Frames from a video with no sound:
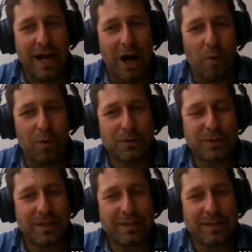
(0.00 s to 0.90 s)
how
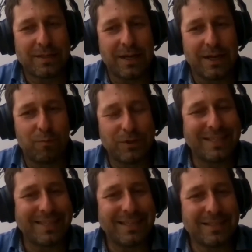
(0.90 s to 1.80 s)
was it? Uh, was
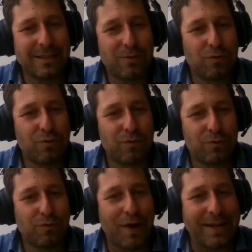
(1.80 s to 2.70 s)
it easy to
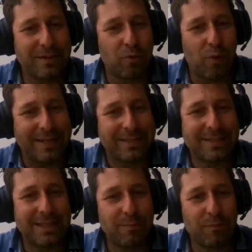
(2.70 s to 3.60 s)
to find the right
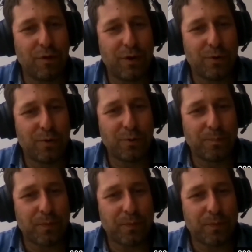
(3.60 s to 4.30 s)
team for you?